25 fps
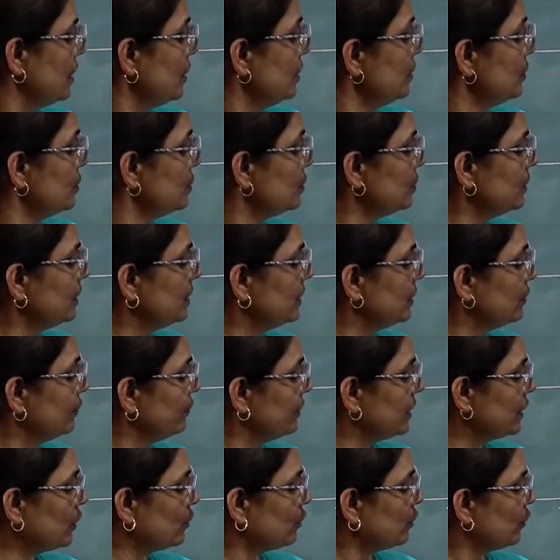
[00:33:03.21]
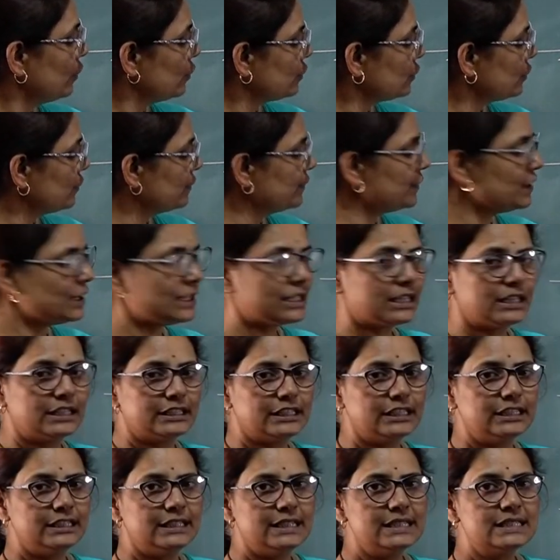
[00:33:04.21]
So without loss of
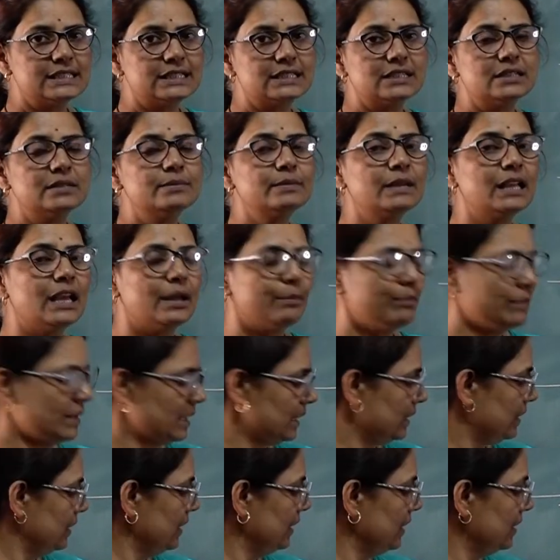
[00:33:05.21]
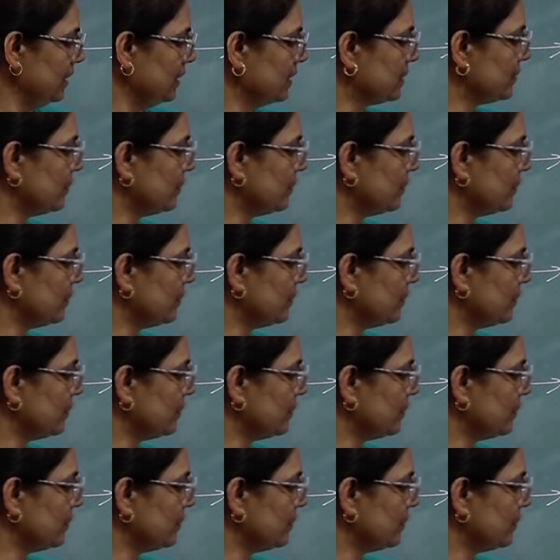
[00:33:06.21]
generality, this term can be written in this